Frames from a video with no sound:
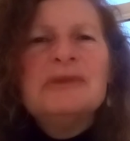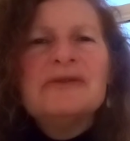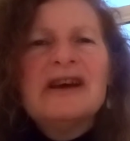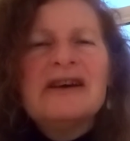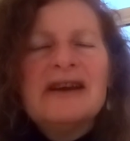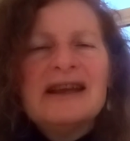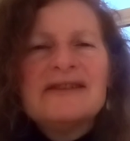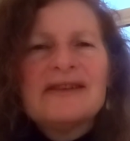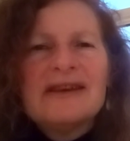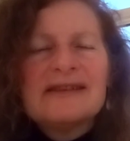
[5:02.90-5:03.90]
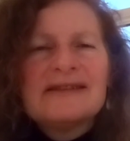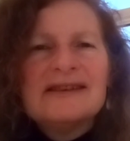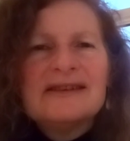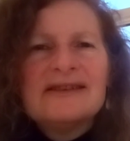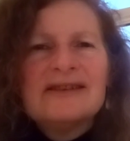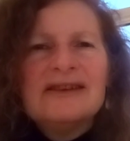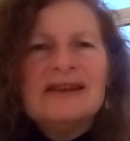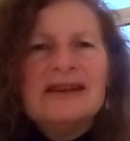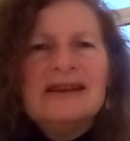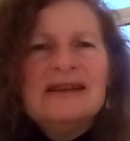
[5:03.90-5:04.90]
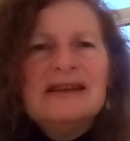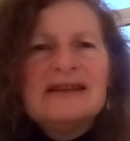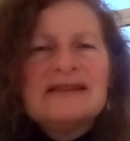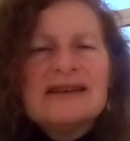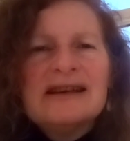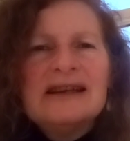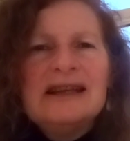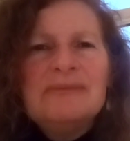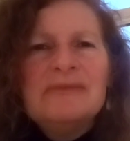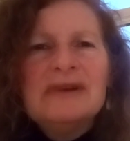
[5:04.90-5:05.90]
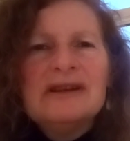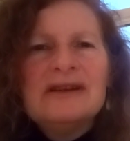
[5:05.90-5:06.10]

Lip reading: of our ancestors, a time